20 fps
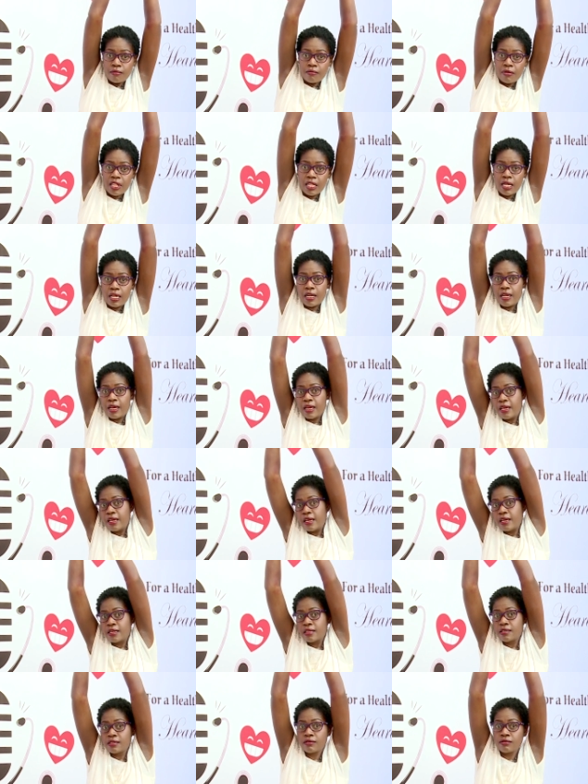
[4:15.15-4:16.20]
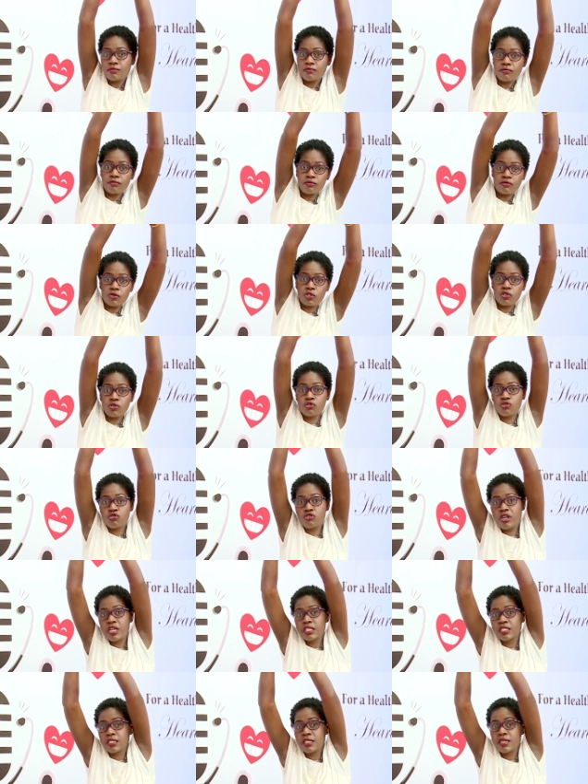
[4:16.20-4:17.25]
but then I can
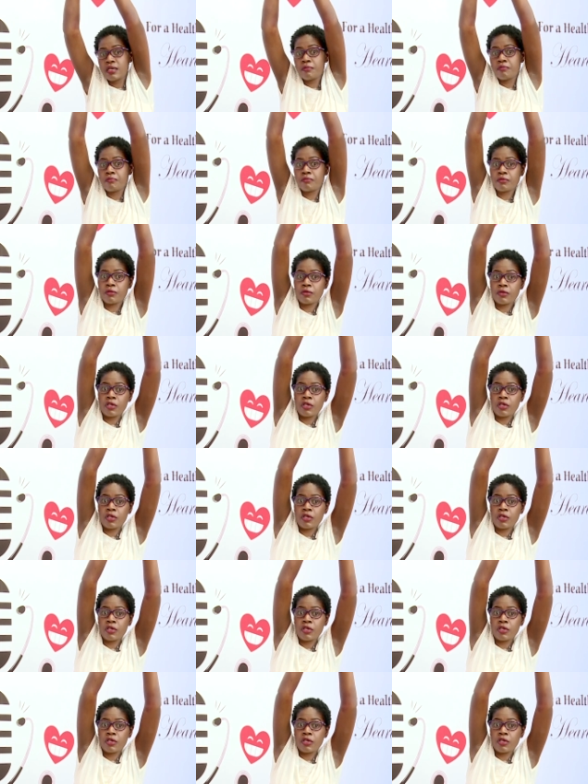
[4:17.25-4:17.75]
stretch them.